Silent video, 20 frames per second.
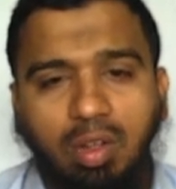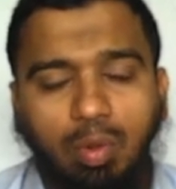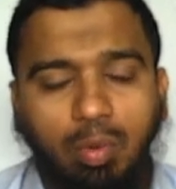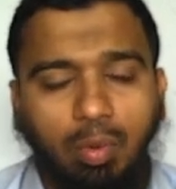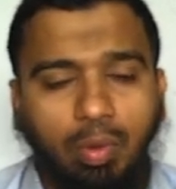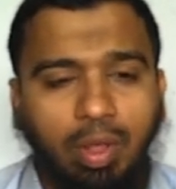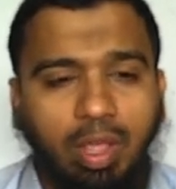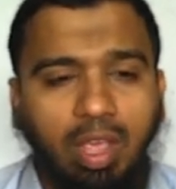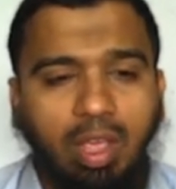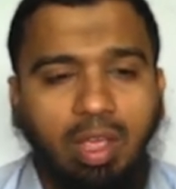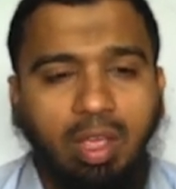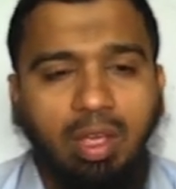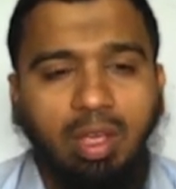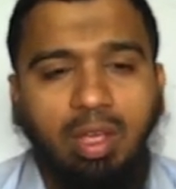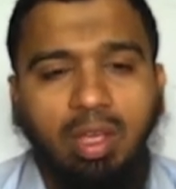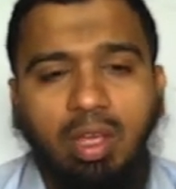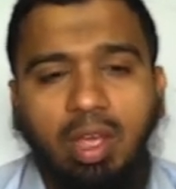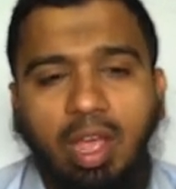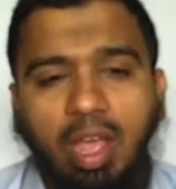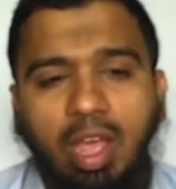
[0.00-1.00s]
Okay,
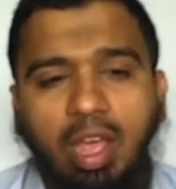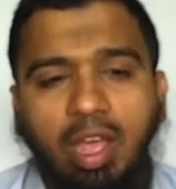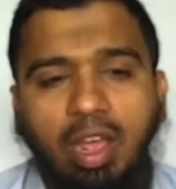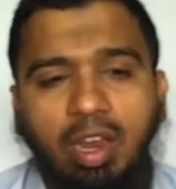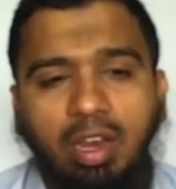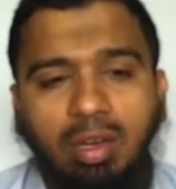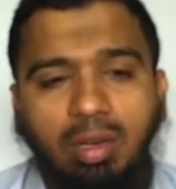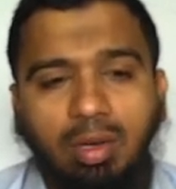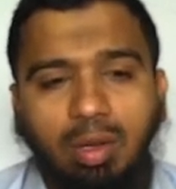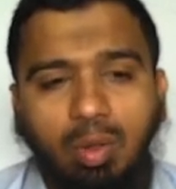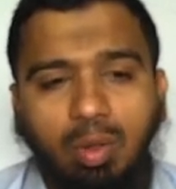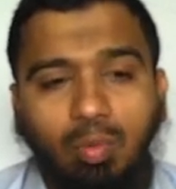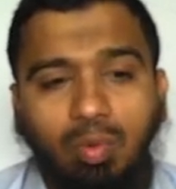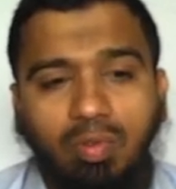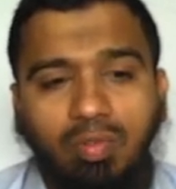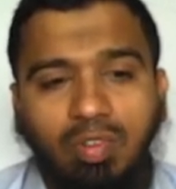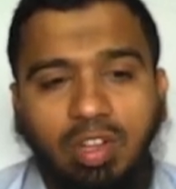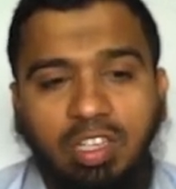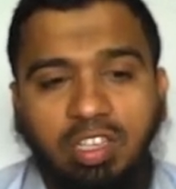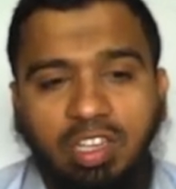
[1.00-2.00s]
and we
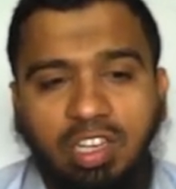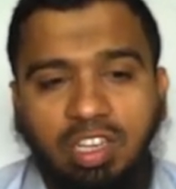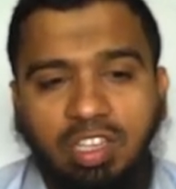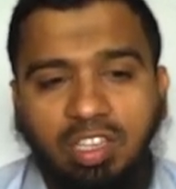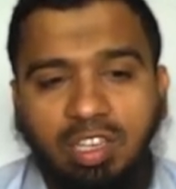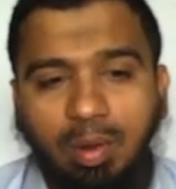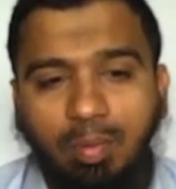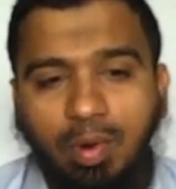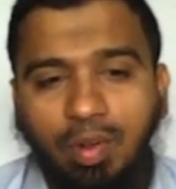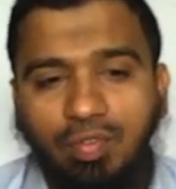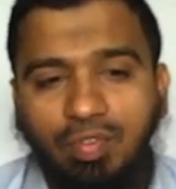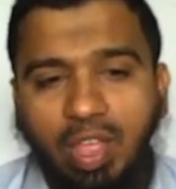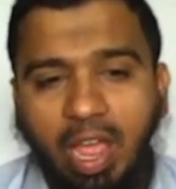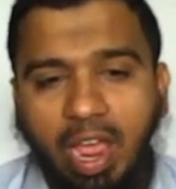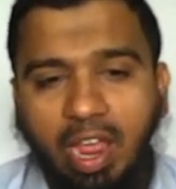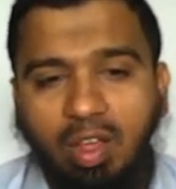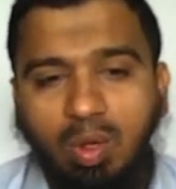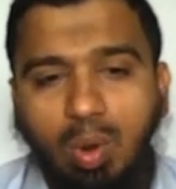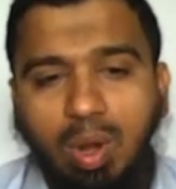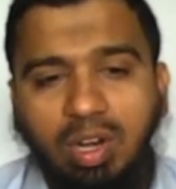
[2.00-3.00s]
will see some of the
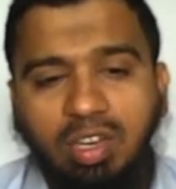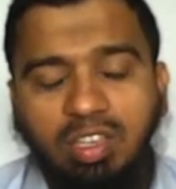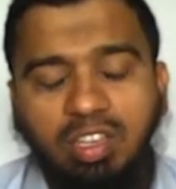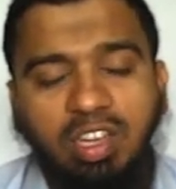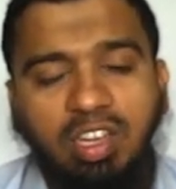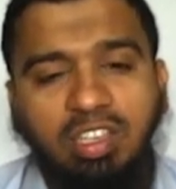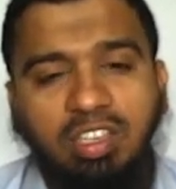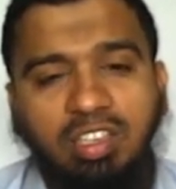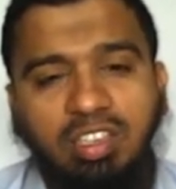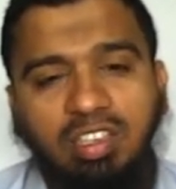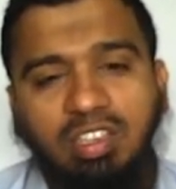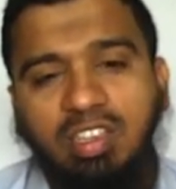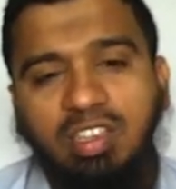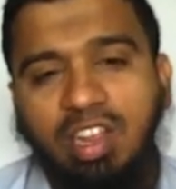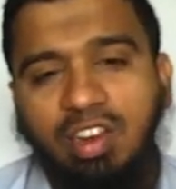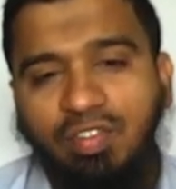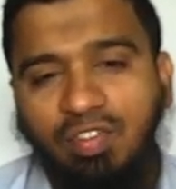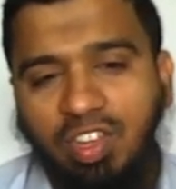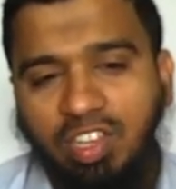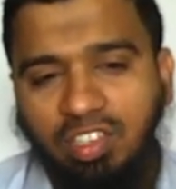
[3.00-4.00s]
AngularJS
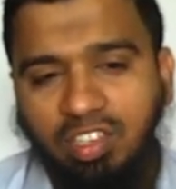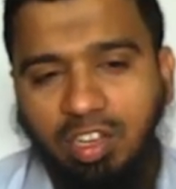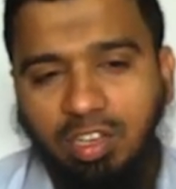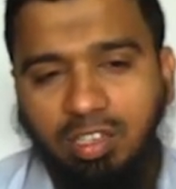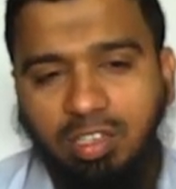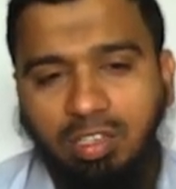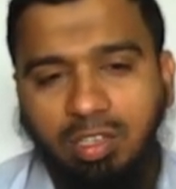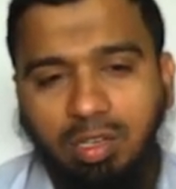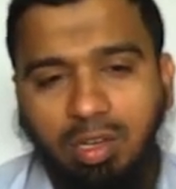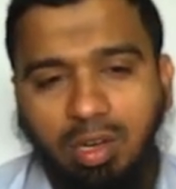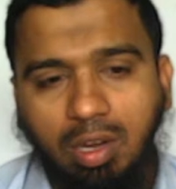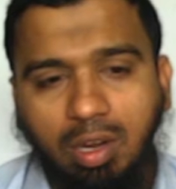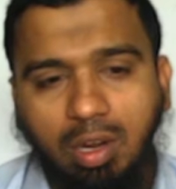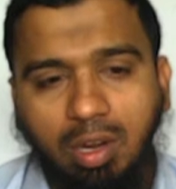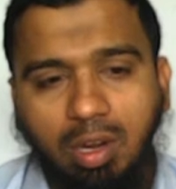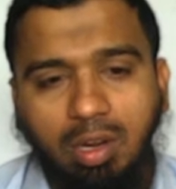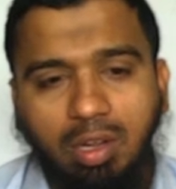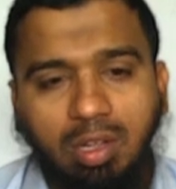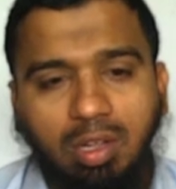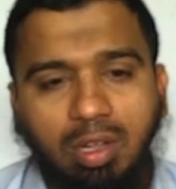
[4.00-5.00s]
services,
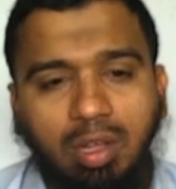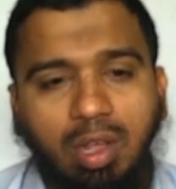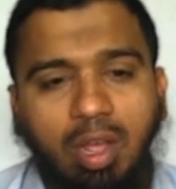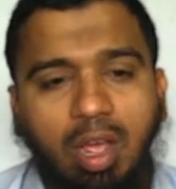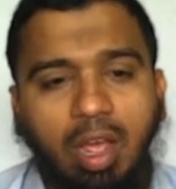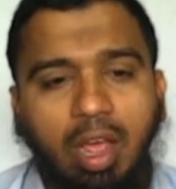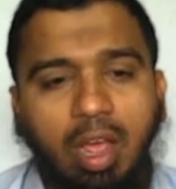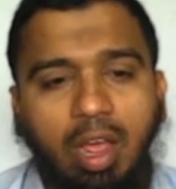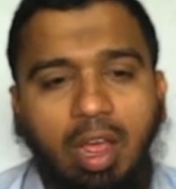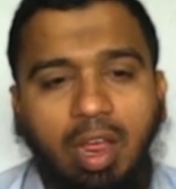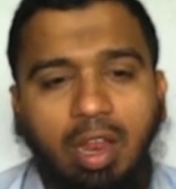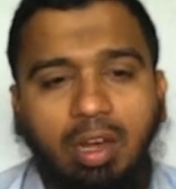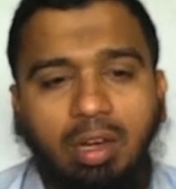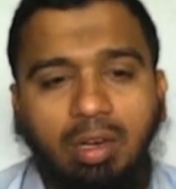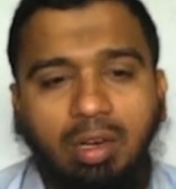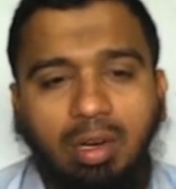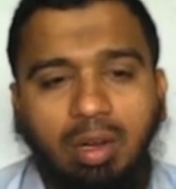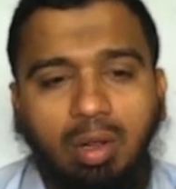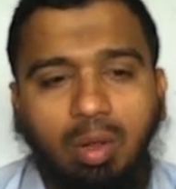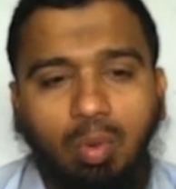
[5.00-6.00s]
and
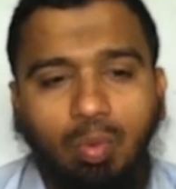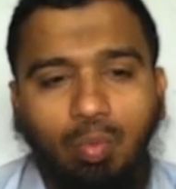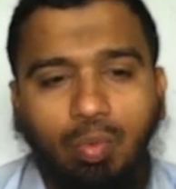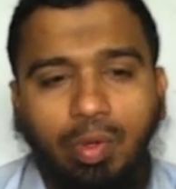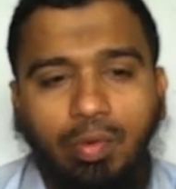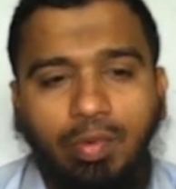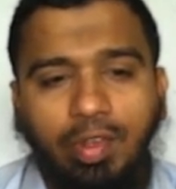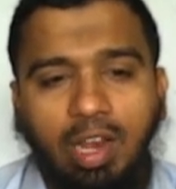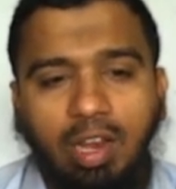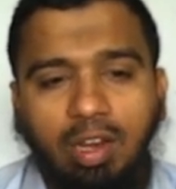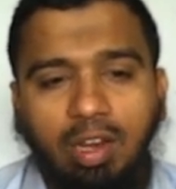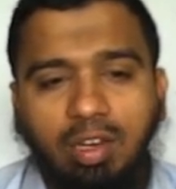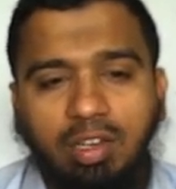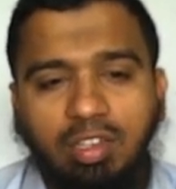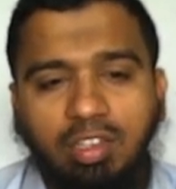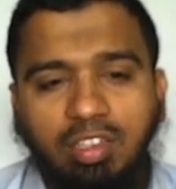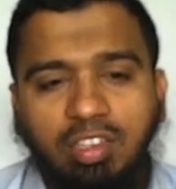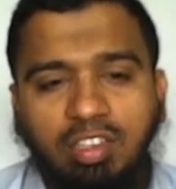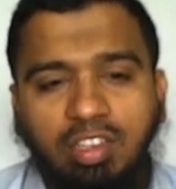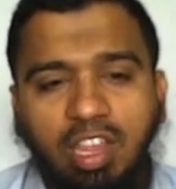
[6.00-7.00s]
we will
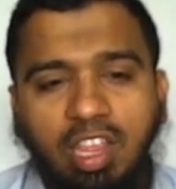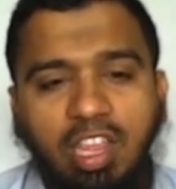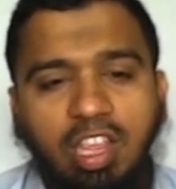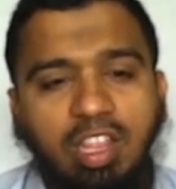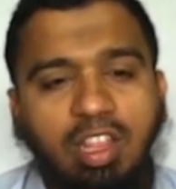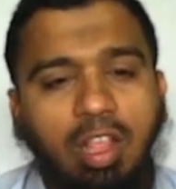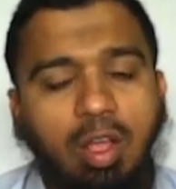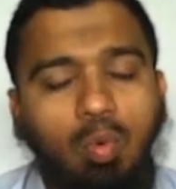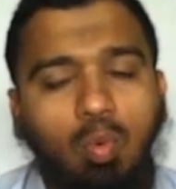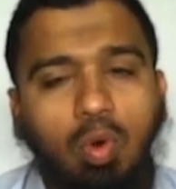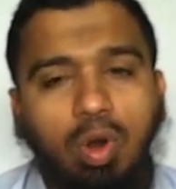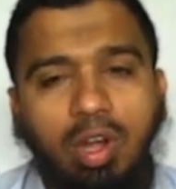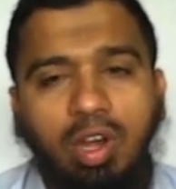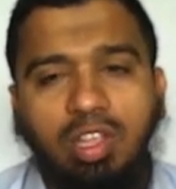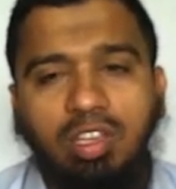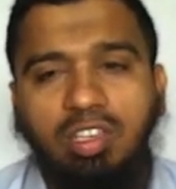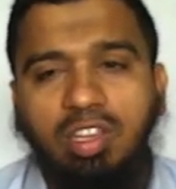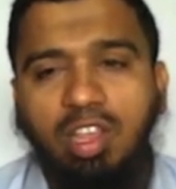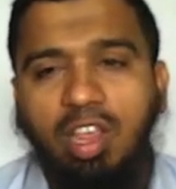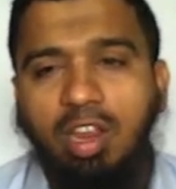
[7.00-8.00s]
see the what
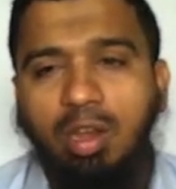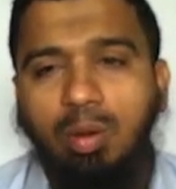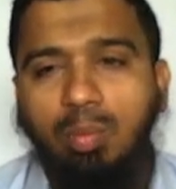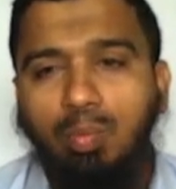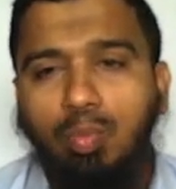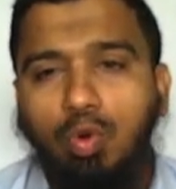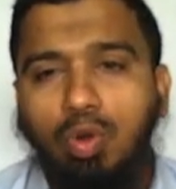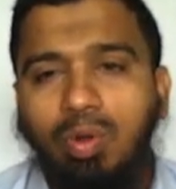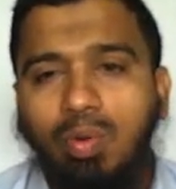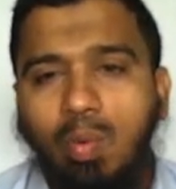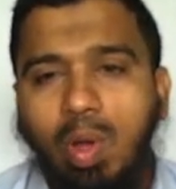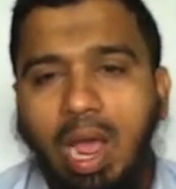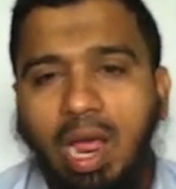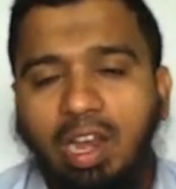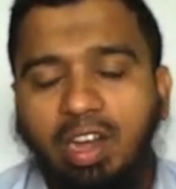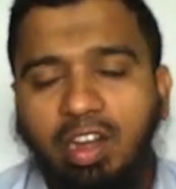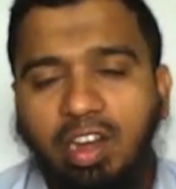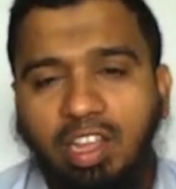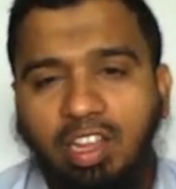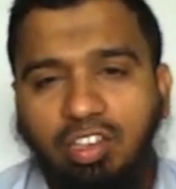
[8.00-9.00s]
is input
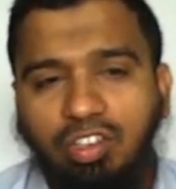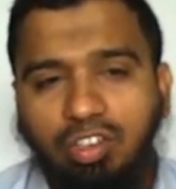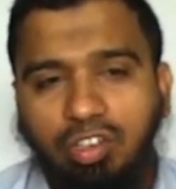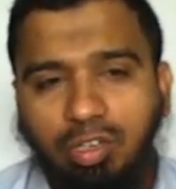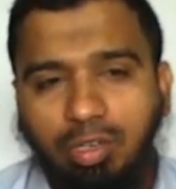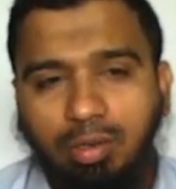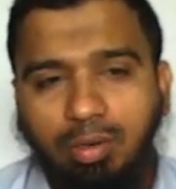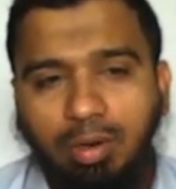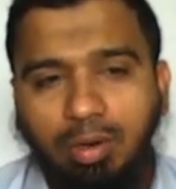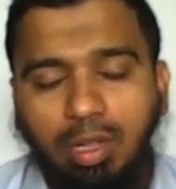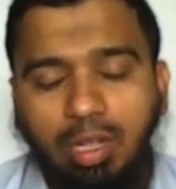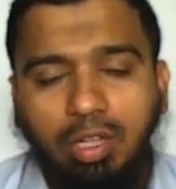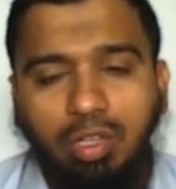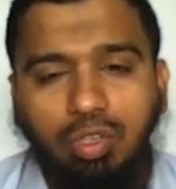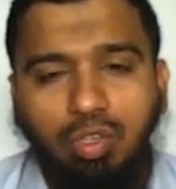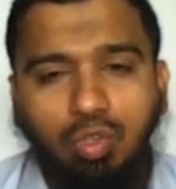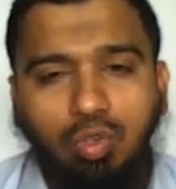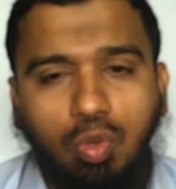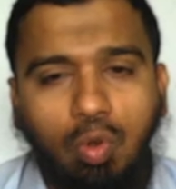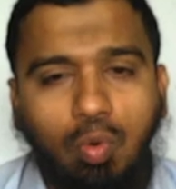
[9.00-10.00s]
validation.
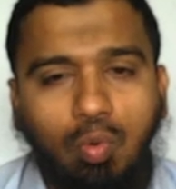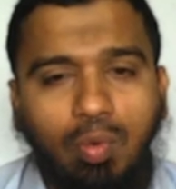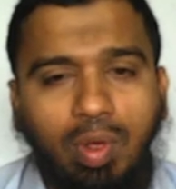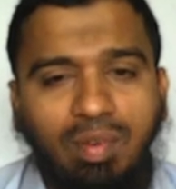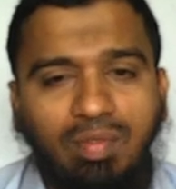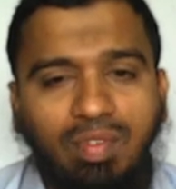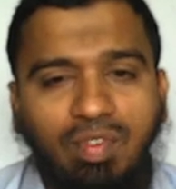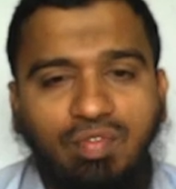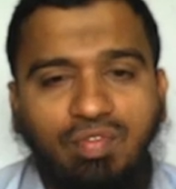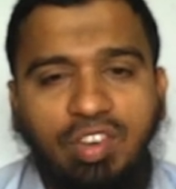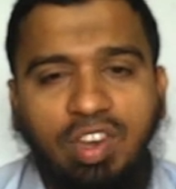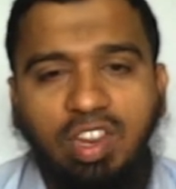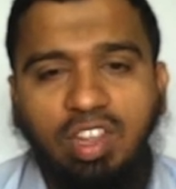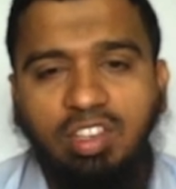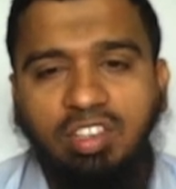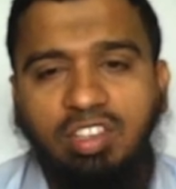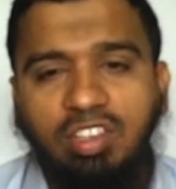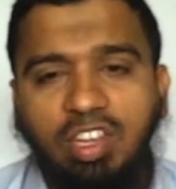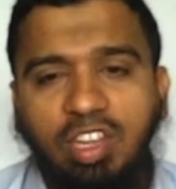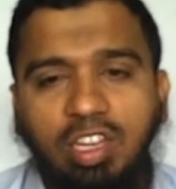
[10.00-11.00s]
So when we
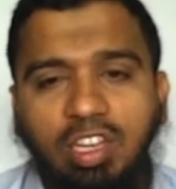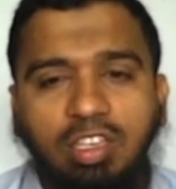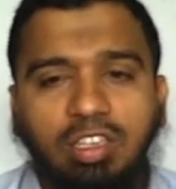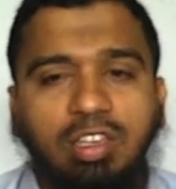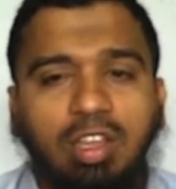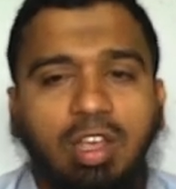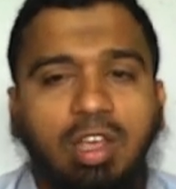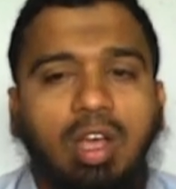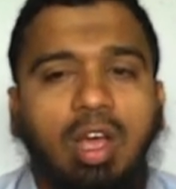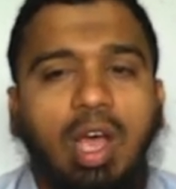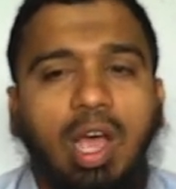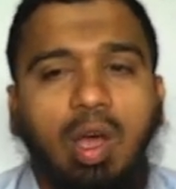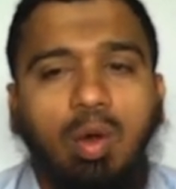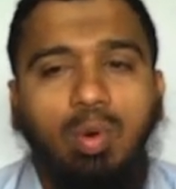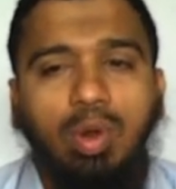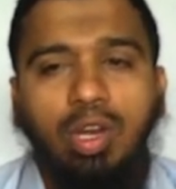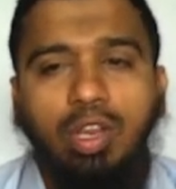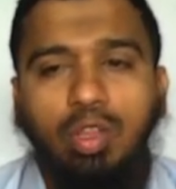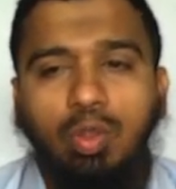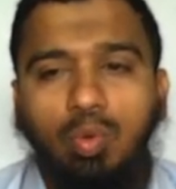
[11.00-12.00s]
finish this,
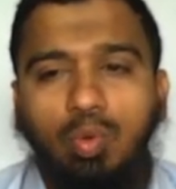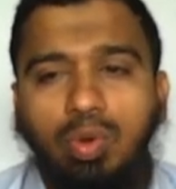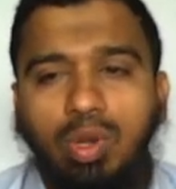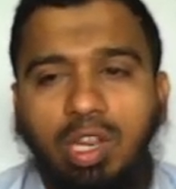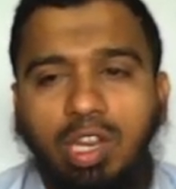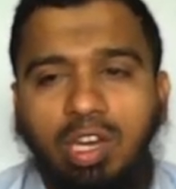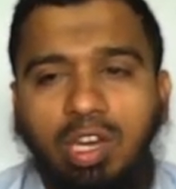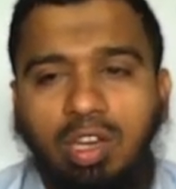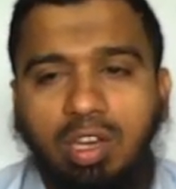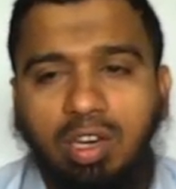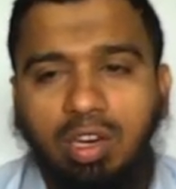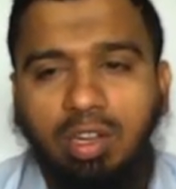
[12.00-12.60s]
our unit